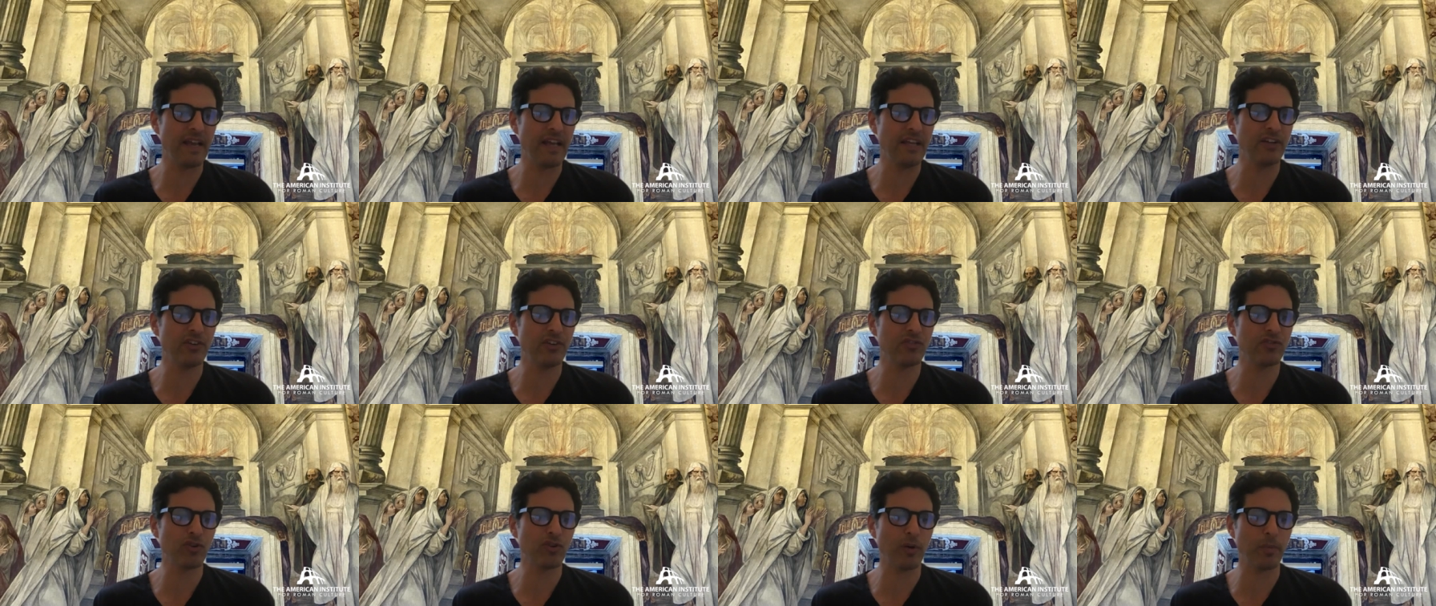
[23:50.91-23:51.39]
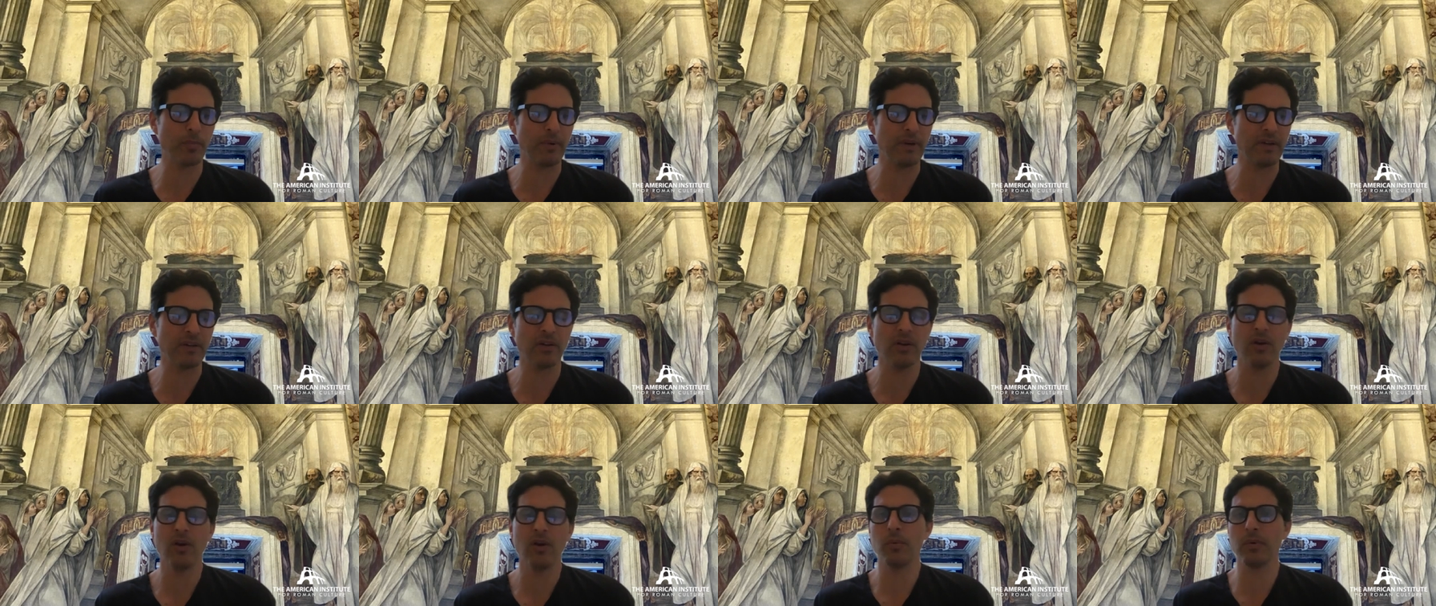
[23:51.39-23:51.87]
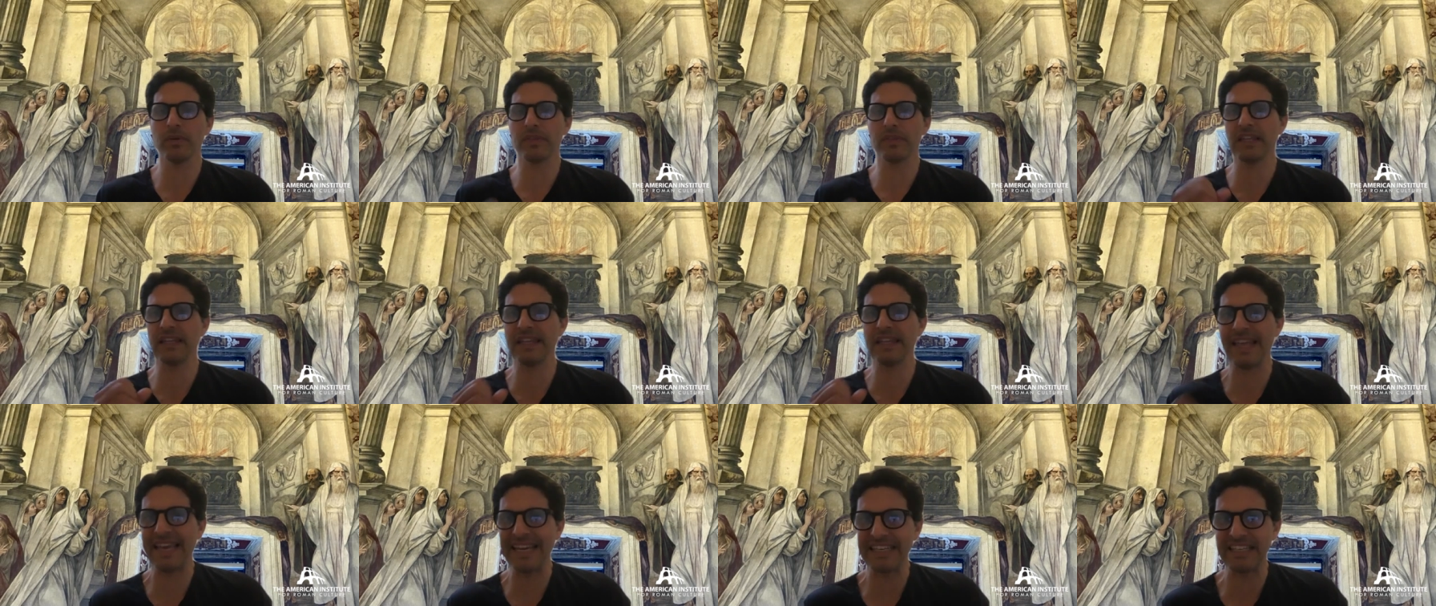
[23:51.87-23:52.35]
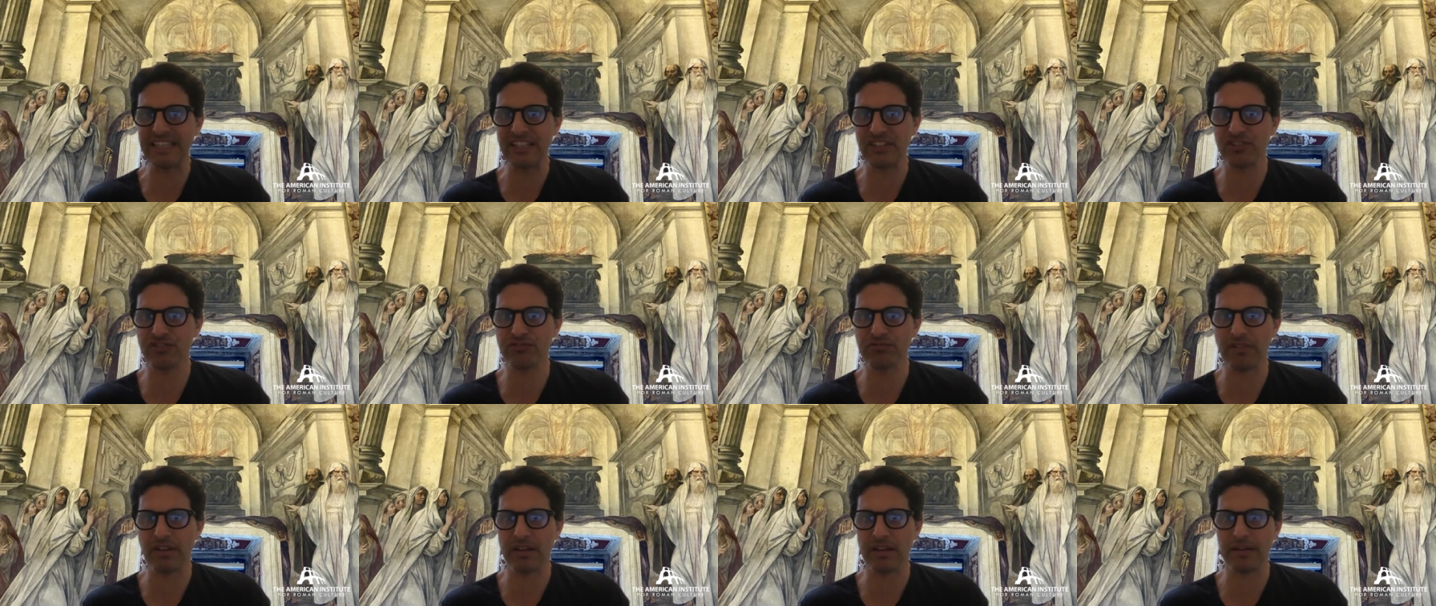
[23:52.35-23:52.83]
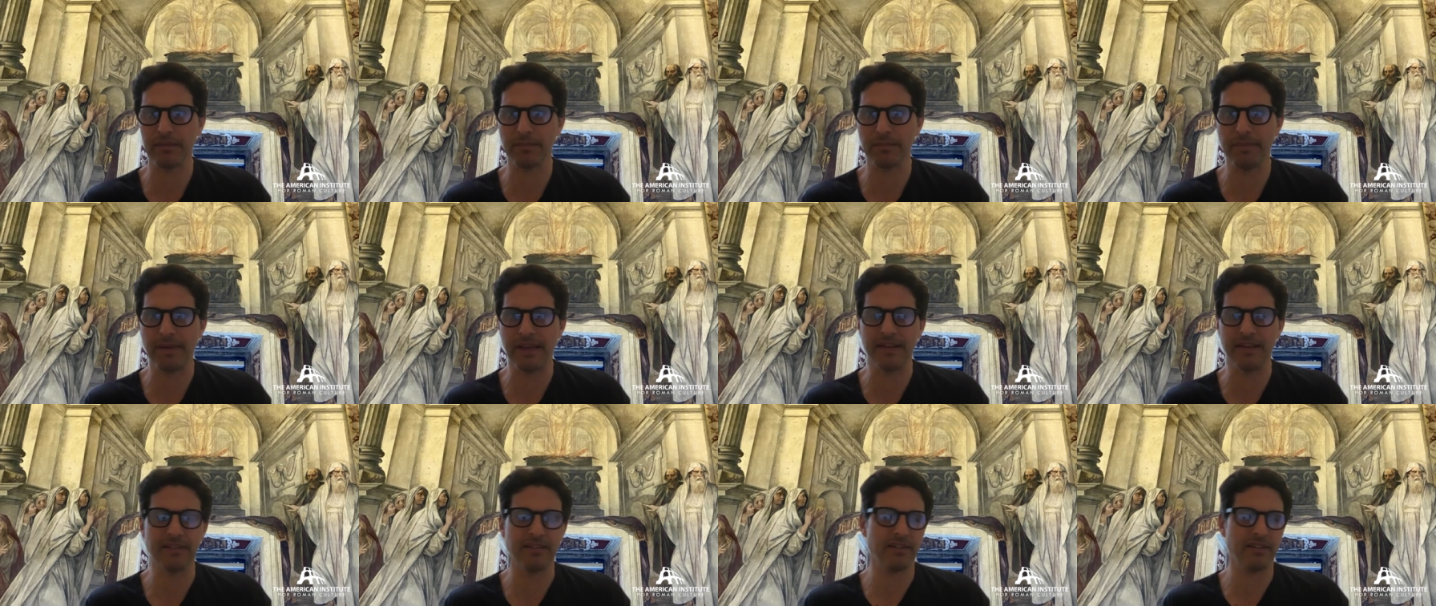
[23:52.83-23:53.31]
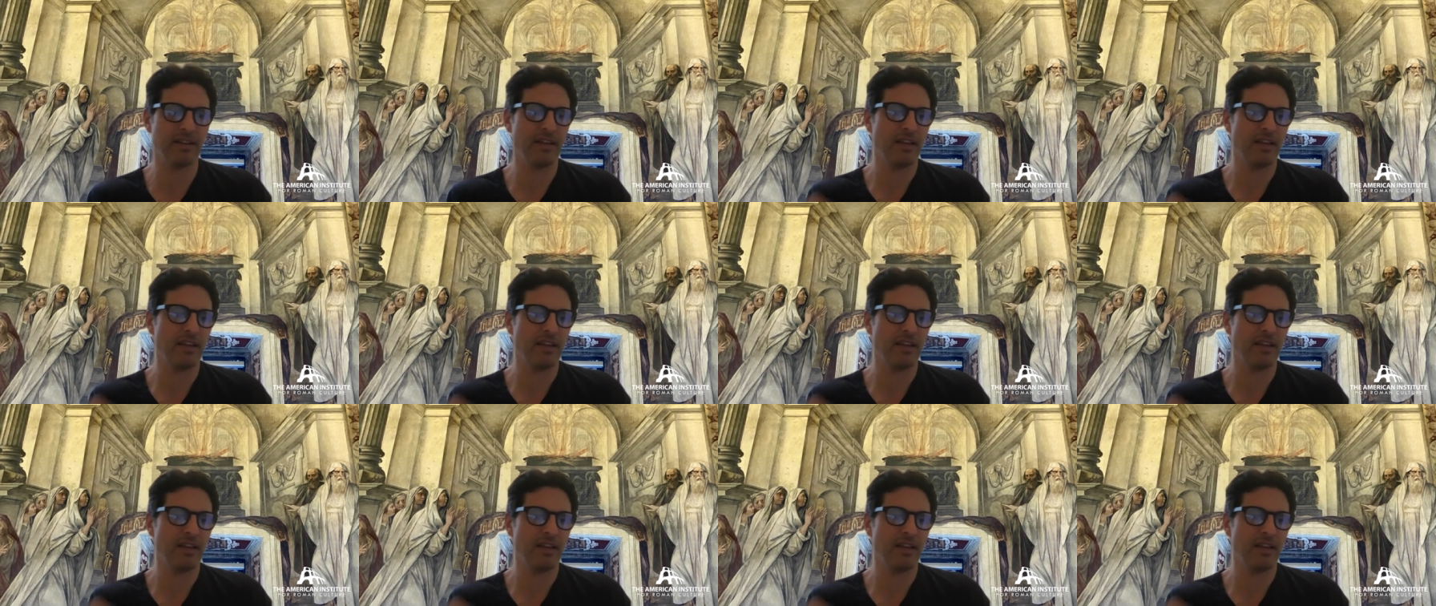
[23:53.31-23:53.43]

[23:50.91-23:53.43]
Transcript: and interpret what the lightning strike meant,